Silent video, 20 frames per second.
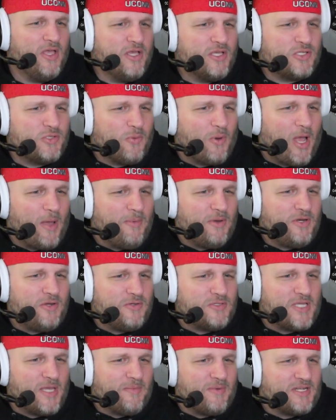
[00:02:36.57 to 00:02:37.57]
So what I'm going to do
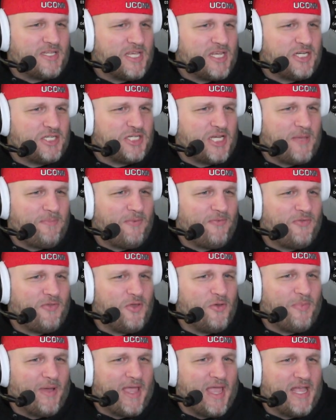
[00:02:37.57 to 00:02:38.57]
is I'm going to take Shape of
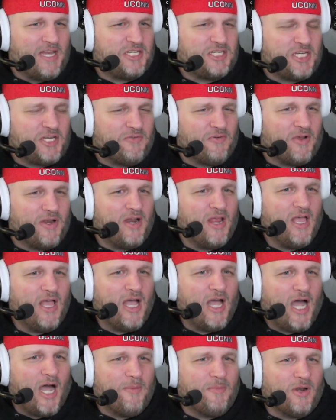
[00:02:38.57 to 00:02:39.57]
You by Ed Sheeran.
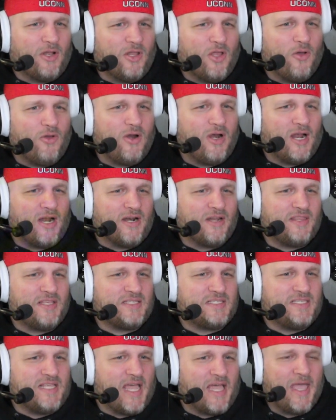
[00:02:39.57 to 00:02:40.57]
I'm going to load it onto
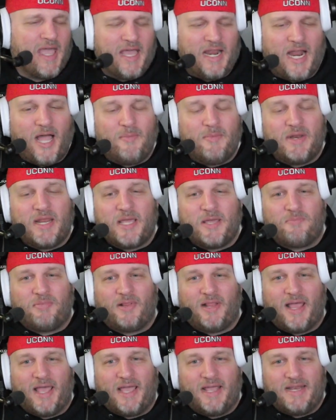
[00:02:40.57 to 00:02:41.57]
this deck and I'm going to hit
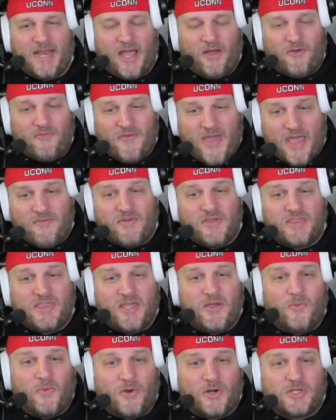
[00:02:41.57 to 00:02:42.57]
play. Now, if
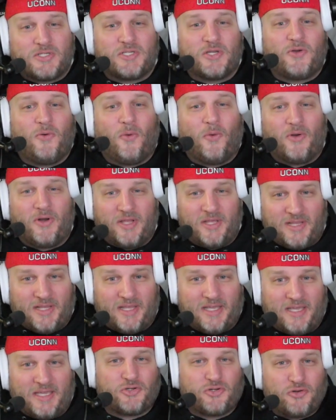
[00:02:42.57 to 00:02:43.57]
everything works
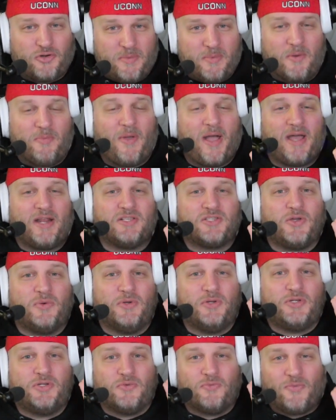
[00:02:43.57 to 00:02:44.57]
accordingly, StreamerBot is
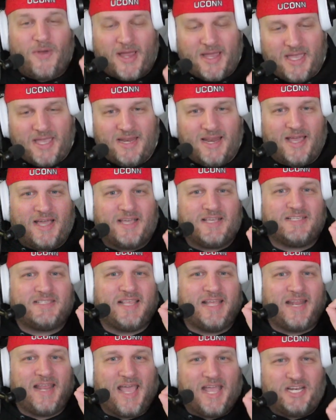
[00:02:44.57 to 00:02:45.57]
going to recognize
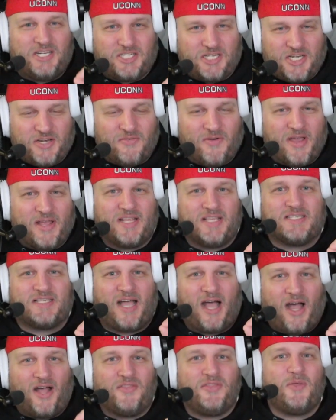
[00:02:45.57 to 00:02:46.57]
that Ed Sheeran is
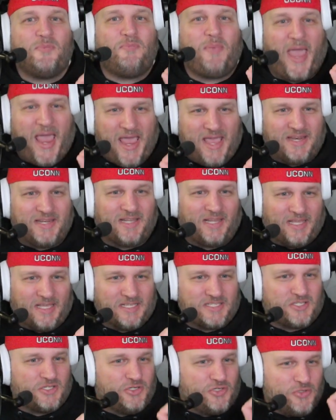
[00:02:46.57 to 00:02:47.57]
on the banned
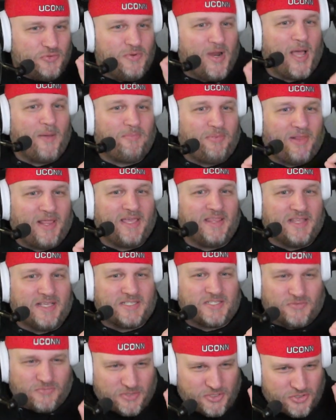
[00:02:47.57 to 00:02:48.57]
list. Do not play
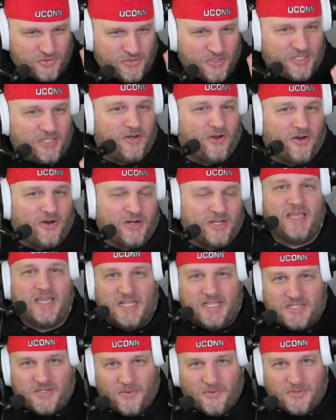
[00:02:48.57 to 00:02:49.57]
this restricted artist.
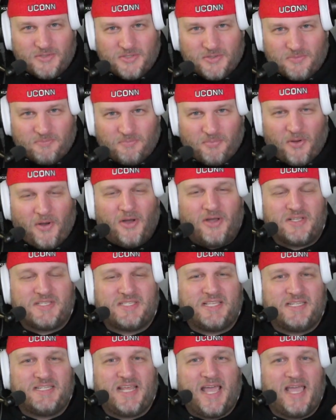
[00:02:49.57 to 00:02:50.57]
It's going to pause
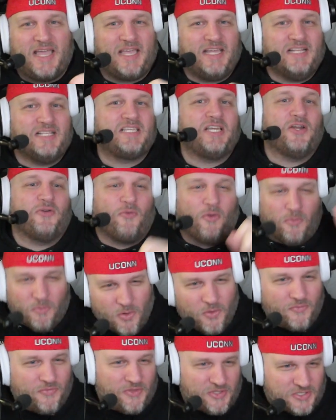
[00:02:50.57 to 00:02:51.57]
the deck and it's going to
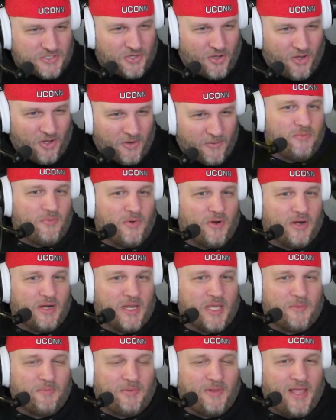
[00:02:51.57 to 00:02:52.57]
remove the song. We're going
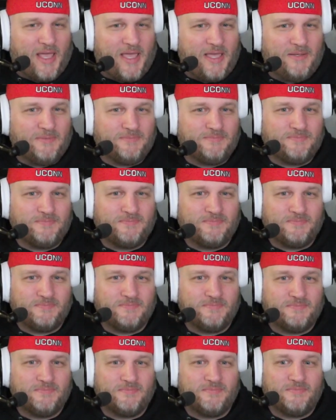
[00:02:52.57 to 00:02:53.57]
to hit play
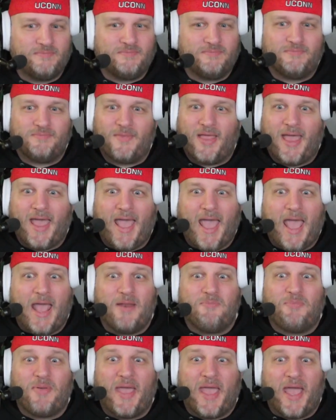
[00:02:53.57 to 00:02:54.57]

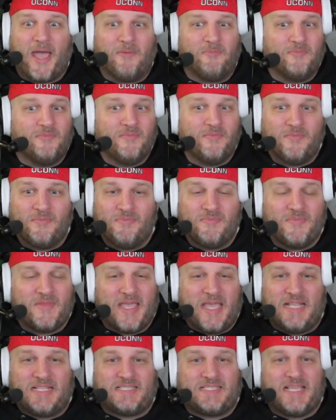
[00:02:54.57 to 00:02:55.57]
and bam,
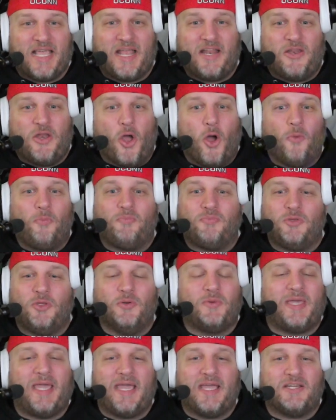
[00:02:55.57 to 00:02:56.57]
it said, nope, you
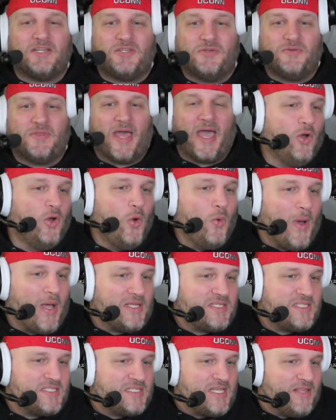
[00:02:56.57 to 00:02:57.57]
can't do that. Who
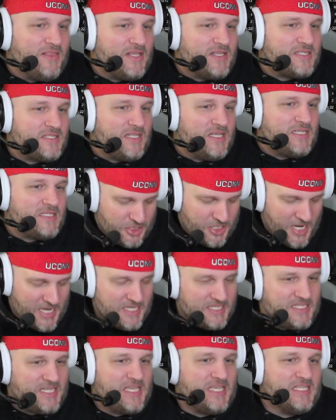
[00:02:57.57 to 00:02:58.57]
else is on this list?
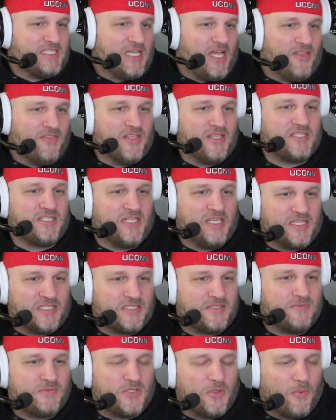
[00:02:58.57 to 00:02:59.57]
Jay Z is on this
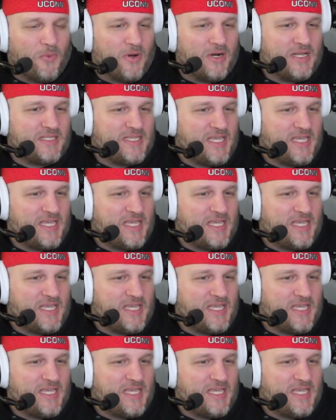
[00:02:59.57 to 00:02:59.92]
list. So we're going to